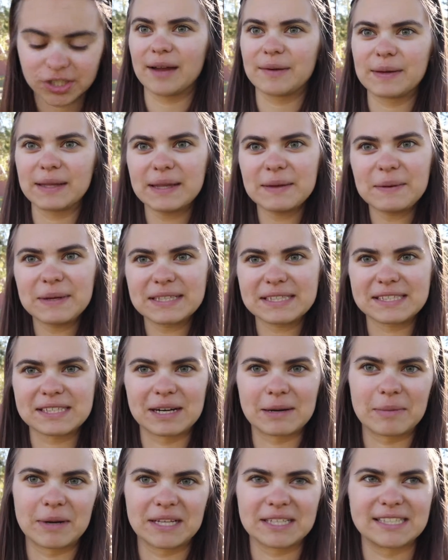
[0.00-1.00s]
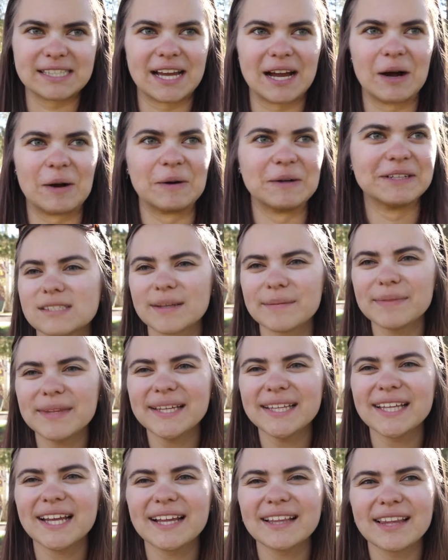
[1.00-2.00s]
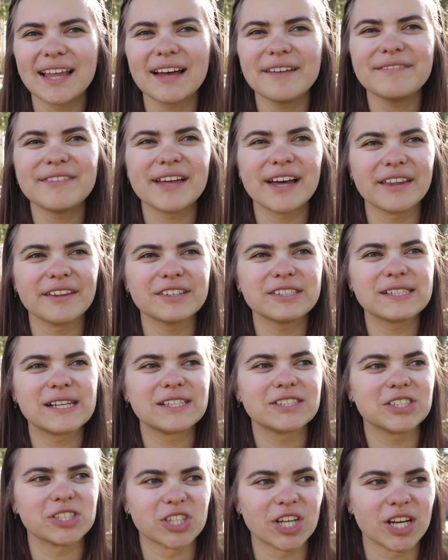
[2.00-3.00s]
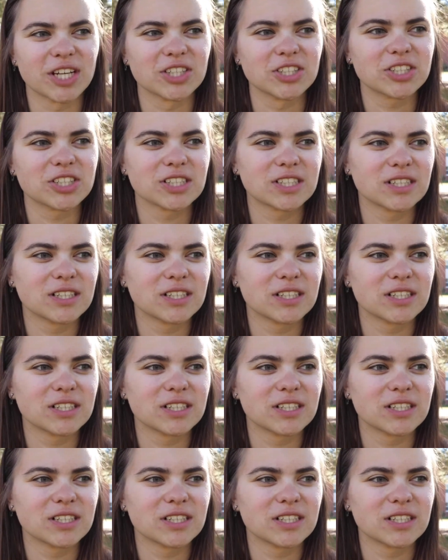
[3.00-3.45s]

I really want Starbucks now. Something that I love that others tend to judge.